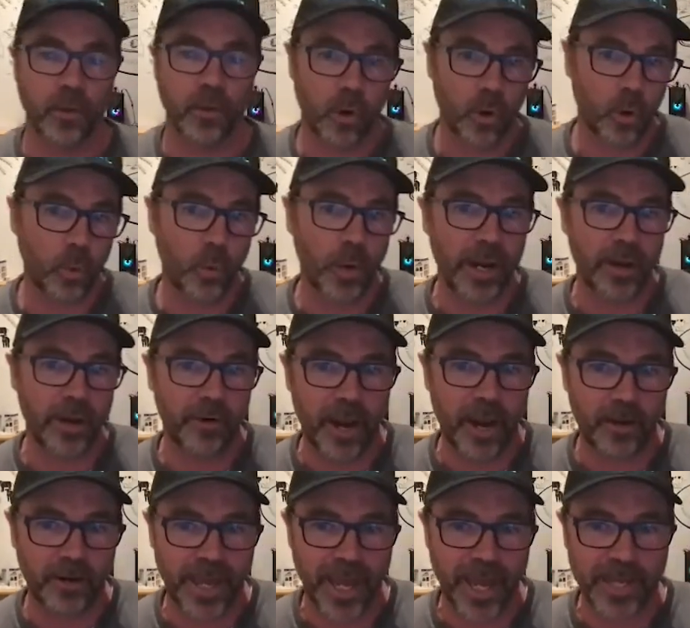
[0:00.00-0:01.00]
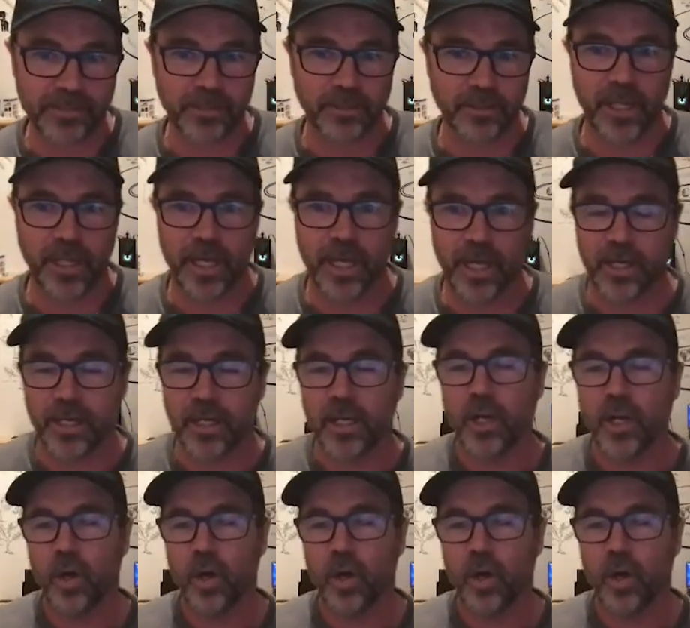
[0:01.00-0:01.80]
or where our cattle are,